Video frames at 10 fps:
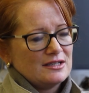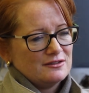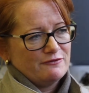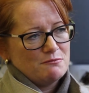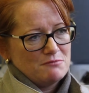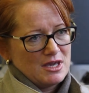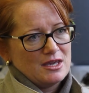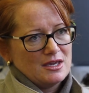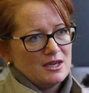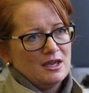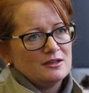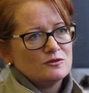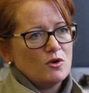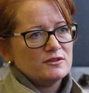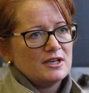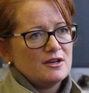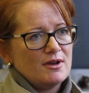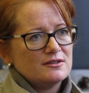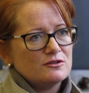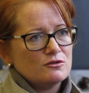for me is what
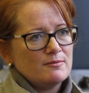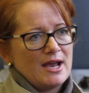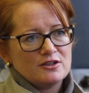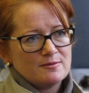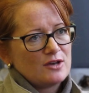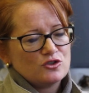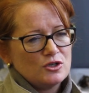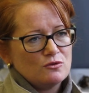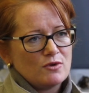NUS is all about. It's about student